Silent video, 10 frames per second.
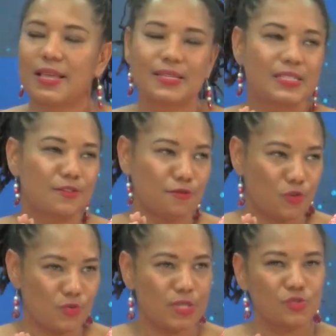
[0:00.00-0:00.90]
editing for
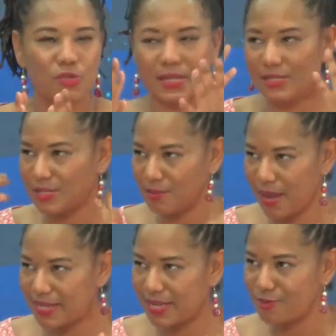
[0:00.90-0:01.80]
a week so that the
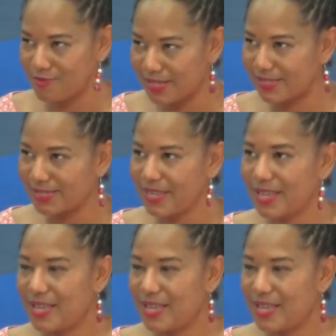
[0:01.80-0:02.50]
mind can rest.